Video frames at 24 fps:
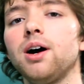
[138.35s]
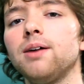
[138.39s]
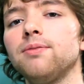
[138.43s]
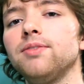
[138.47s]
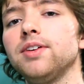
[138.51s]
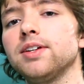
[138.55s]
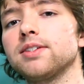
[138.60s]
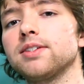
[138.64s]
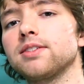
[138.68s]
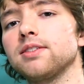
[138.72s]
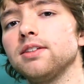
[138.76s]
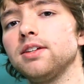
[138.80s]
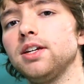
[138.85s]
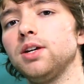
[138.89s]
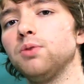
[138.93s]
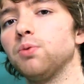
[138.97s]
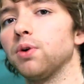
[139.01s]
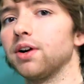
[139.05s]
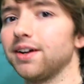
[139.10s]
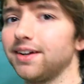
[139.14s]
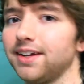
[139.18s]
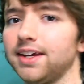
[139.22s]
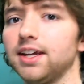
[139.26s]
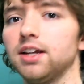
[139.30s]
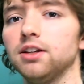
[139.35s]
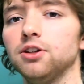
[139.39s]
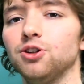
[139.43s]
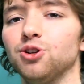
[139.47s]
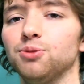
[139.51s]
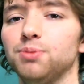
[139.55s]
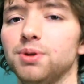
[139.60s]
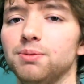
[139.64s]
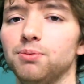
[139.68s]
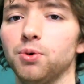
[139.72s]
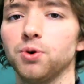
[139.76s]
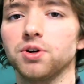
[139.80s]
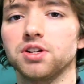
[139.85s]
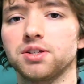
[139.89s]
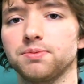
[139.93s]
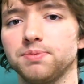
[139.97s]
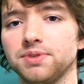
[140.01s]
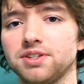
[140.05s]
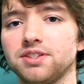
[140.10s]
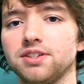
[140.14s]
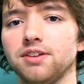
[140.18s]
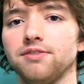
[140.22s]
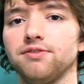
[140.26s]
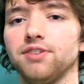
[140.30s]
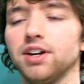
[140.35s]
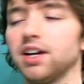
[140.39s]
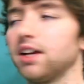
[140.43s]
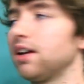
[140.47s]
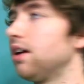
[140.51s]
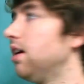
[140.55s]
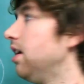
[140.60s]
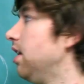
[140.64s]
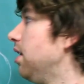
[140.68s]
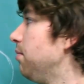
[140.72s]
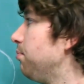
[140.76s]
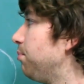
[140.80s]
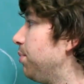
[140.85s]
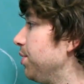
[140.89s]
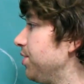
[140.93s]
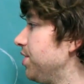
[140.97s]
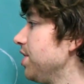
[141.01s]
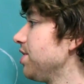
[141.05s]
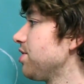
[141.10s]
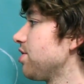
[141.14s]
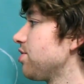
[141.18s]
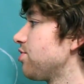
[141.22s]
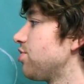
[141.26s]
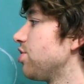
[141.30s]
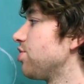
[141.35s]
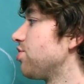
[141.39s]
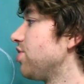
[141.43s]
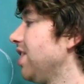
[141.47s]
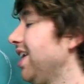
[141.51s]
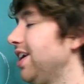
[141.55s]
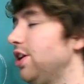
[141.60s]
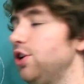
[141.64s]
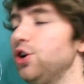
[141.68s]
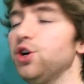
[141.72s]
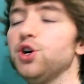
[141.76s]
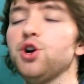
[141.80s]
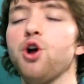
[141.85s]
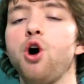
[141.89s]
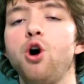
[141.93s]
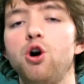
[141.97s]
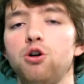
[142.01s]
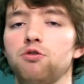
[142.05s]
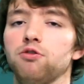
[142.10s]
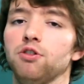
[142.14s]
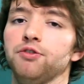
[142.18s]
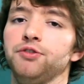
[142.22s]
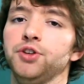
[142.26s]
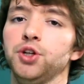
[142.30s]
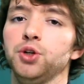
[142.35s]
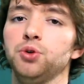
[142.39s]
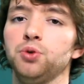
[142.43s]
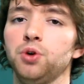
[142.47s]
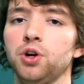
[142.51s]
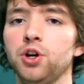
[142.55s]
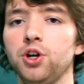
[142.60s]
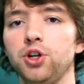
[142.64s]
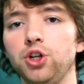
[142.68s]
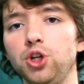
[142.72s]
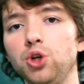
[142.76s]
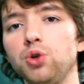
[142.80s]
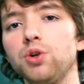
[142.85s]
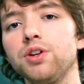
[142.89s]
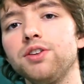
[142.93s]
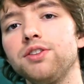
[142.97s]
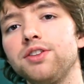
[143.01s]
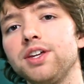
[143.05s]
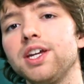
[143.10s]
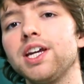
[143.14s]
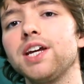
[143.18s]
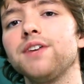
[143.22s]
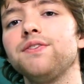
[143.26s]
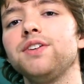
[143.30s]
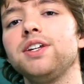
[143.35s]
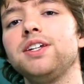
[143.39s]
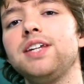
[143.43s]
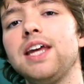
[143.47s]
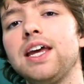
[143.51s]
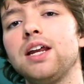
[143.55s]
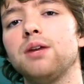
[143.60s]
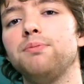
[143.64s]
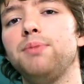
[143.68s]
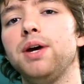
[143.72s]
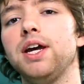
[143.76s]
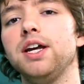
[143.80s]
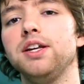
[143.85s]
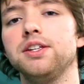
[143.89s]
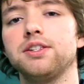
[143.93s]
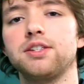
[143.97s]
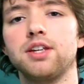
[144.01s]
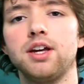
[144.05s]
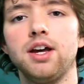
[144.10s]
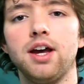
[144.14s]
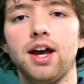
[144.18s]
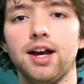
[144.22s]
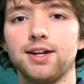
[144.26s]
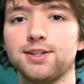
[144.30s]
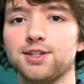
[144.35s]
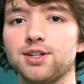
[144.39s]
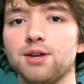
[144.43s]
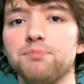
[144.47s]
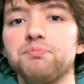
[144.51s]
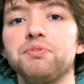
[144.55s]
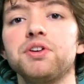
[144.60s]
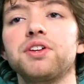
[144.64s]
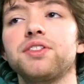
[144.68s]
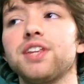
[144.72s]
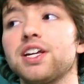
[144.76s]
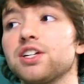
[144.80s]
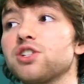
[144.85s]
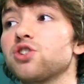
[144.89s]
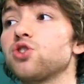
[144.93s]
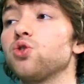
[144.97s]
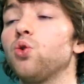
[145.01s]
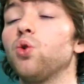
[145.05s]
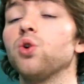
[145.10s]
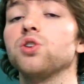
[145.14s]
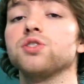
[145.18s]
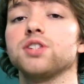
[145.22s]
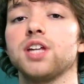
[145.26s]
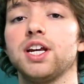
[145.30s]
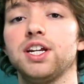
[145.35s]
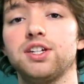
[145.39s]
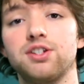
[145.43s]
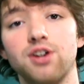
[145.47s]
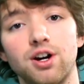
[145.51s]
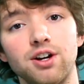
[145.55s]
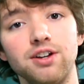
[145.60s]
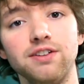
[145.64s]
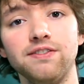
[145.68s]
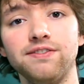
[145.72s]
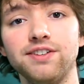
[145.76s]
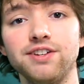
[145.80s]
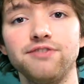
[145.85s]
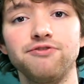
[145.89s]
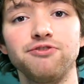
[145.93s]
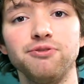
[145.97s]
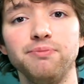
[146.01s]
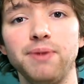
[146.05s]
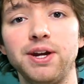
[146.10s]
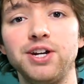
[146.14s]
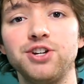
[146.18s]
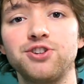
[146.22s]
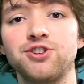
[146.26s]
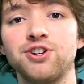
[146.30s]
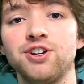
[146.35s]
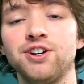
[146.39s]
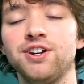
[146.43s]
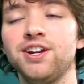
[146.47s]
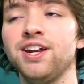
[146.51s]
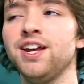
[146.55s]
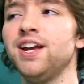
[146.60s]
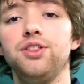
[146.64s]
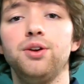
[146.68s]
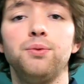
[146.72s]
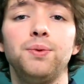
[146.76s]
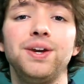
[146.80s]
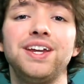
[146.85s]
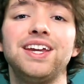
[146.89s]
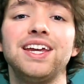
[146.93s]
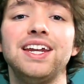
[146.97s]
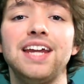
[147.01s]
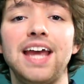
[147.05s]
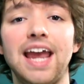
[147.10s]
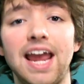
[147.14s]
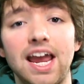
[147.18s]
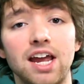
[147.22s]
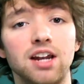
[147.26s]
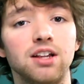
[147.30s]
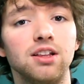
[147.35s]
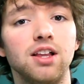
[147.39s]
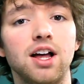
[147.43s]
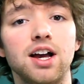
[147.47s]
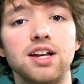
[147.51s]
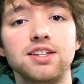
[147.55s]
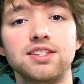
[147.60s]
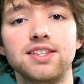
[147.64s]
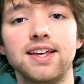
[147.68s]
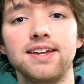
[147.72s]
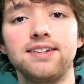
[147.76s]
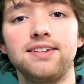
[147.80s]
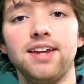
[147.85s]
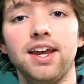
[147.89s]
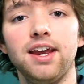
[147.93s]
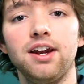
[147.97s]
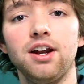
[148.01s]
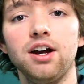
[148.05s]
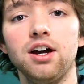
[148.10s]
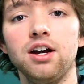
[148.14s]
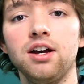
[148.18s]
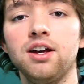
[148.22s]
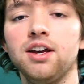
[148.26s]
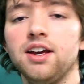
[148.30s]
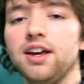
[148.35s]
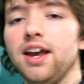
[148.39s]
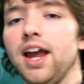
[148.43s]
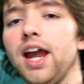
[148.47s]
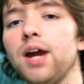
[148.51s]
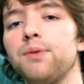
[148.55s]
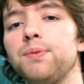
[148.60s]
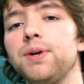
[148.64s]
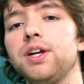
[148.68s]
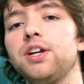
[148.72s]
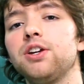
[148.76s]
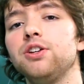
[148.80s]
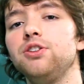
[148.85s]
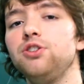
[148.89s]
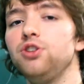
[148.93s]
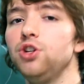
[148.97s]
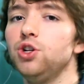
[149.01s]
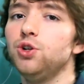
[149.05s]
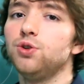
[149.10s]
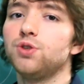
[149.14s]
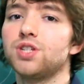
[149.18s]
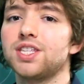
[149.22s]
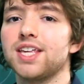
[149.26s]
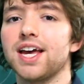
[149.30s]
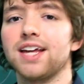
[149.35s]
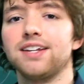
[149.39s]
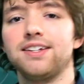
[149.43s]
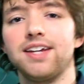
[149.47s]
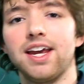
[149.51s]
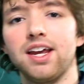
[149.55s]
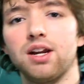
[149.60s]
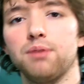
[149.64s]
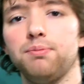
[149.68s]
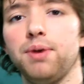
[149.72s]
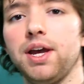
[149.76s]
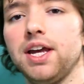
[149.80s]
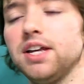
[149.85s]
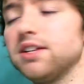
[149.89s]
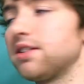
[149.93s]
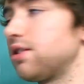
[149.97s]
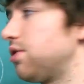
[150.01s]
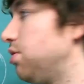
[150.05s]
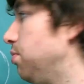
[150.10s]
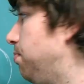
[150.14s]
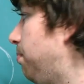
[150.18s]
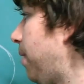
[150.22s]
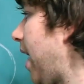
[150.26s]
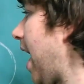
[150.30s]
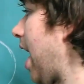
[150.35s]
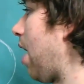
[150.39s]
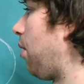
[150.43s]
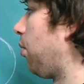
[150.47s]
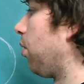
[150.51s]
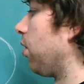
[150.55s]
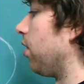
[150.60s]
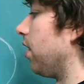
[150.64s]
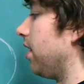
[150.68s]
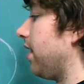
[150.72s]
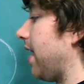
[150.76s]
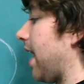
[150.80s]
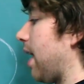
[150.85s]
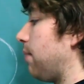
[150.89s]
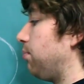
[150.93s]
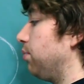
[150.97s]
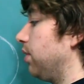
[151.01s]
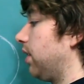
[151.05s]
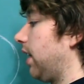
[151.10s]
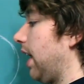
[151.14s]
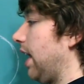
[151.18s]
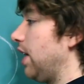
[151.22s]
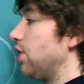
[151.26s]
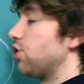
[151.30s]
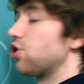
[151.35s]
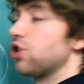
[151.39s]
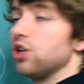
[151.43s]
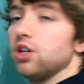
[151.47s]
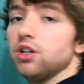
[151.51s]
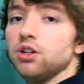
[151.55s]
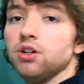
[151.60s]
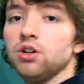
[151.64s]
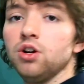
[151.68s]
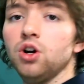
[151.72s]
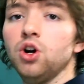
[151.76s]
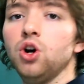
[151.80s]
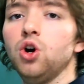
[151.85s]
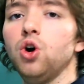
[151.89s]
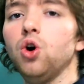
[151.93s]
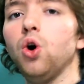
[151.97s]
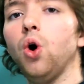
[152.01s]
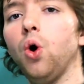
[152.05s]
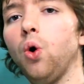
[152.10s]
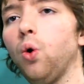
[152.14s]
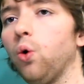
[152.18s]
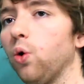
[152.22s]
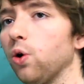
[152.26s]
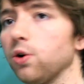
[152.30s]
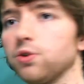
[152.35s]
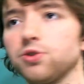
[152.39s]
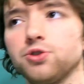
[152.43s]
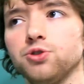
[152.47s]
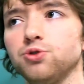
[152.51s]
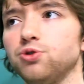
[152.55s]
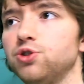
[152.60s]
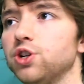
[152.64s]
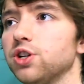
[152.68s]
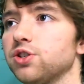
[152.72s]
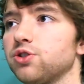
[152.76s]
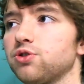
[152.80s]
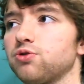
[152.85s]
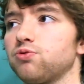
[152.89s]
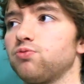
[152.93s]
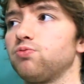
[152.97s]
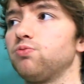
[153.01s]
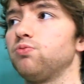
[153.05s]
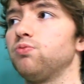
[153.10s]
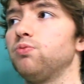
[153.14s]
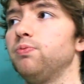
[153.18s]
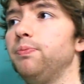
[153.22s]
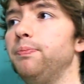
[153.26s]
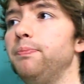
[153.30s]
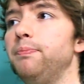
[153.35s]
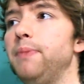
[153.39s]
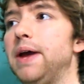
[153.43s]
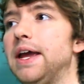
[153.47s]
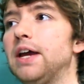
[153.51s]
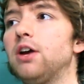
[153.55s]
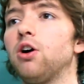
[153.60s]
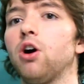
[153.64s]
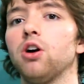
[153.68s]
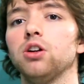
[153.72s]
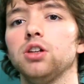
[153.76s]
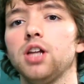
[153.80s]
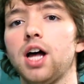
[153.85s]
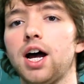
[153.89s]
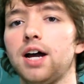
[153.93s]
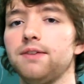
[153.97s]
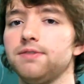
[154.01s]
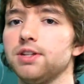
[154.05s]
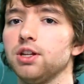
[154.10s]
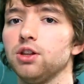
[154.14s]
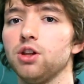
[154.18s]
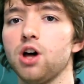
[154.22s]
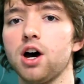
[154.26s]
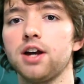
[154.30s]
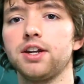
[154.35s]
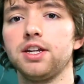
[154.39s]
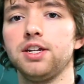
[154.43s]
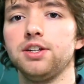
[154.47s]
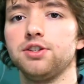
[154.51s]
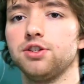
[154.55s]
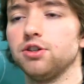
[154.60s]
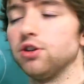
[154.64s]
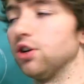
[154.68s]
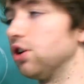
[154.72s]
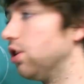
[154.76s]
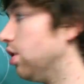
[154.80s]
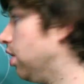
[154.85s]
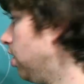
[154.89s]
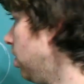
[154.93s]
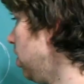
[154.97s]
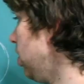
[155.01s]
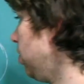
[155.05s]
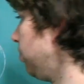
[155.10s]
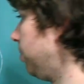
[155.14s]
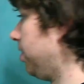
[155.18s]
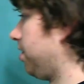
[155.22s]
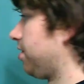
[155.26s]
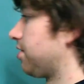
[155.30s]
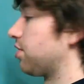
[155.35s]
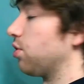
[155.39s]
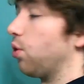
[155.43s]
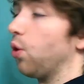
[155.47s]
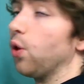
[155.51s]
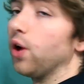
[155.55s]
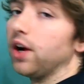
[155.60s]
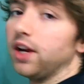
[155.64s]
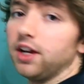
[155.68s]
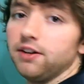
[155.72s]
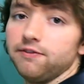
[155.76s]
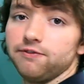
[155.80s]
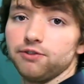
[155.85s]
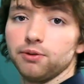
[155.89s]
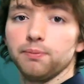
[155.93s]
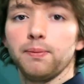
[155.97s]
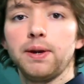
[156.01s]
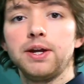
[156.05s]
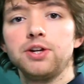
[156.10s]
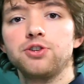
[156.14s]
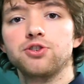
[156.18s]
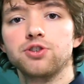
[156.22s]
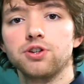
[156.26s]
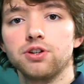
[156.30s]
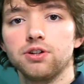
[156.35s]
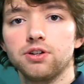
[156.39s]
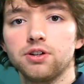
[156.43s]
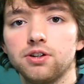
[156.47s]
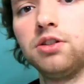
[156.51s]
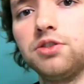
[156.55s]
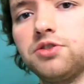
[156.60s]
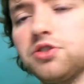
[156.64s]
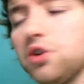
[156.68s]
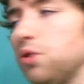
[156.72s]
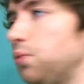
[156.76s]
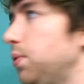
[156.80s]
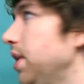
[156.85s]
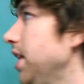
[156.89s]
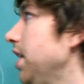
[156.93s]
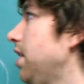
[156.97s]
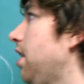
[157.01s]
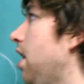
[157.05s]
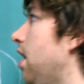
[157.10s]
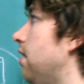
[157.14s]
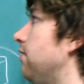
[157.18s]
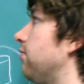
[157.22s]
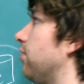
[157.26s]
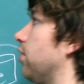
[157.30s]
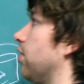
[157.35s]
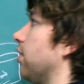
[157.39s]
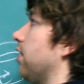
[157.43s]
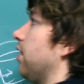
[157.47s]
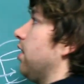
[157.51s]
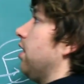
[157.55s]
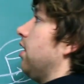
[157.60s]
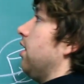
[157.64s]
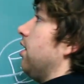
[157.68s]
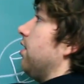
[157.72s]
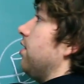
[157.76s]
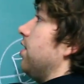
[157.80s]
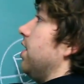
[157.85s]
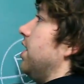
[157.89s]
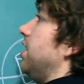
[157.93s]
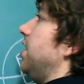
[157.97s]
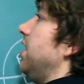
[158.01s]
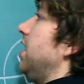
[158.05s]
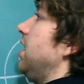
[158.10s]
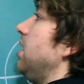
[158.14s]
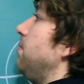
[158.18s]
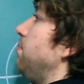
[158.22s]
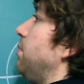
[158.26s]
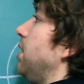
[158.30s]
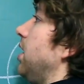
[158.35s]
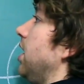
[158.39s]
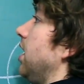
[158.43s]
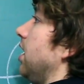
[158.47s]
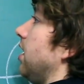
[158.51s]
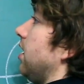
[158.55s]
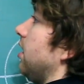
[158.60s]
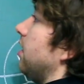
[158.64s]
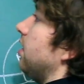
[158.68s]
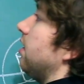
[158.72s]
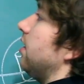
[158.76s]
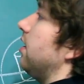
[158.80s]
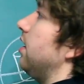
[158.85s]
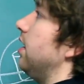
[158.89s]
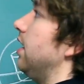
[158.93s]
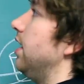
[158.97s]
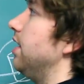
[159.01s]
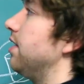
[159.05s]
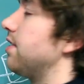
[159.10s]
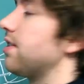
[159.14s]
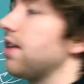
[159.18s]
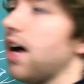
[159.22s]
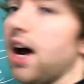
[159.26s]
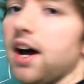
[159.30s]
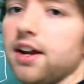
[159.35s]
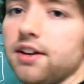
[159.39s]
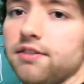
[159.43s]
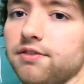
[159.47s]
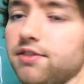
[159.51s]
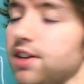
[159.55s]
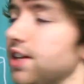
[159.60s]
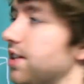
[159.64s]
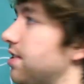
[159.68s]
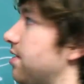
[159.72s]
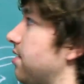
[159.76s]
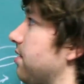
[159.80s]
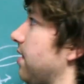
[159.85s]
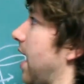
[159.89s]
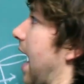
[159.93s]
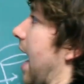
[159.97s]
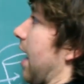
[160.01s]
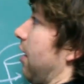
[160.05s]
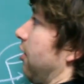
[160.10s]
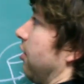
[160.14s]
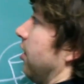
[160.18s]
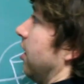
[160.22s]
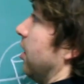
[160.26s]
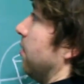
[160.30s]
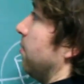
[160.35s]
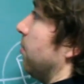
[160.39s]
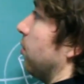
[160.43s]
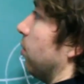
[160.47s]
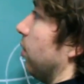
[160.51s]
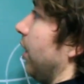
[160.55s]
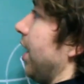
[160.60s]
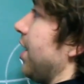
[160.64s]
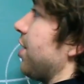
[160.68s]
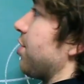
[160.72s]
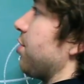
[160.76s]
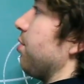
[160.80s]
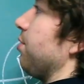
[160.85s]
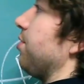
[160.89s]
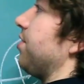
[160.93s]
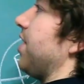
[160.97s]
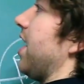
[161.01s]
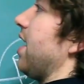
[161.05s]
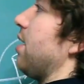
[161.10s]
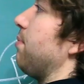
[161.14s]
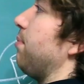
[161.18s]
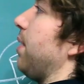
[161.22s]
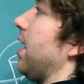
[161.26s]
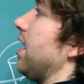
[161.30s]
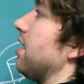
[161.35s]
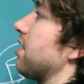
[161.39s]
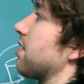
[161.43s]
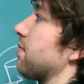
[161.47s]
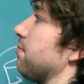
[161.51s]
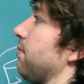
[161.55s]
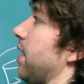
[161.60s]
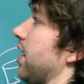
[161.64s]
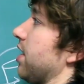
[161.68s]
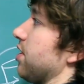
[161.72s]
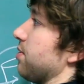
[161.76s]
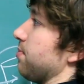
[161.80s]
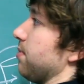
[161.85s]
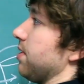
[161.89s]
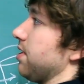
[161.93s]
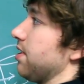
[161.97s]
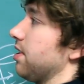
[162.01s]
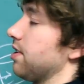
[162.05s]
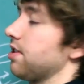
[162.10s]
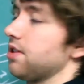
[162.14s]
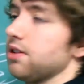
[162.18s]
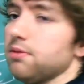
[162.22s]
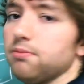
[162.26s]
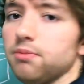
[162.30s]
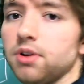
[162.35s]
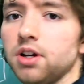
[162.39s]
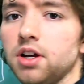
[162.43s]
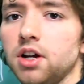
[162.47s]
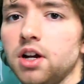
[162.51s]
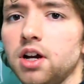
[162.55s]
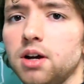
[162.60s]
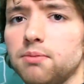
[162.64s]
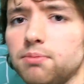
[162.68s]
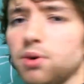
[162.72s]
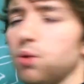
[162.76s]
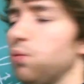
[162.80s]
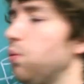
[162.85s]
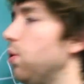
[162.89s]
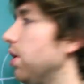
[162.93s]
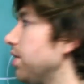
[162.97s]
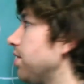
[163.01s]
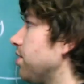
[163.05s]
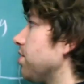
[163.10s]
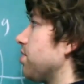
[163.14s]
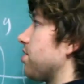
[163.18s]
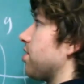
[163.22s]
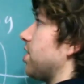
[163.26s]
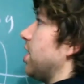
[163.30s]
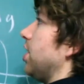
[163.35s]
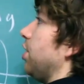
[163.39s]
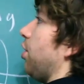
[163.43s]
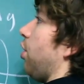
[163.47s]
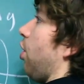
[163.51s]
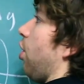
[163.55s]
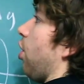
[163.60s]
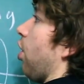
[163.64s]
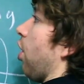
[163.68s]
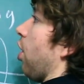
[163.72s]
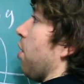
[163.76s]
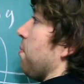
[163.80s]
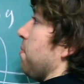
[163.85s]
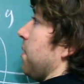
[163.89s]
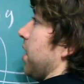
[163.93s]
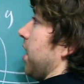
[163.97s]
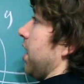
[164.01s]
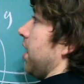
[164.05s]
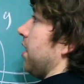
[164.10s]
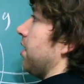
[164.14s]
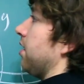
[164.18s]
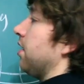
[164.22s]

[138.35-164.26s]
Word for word: obviously we're going to get a little bit more specific, but this is just a good overview. You can think of a database as something that stores a ton of information, then we can analyze that data, and we can use that database to power an application or to just make our lives a lot easier with storing information. So we covered the D B inside of this acronym, Relational Database Management System. But what does the R mean?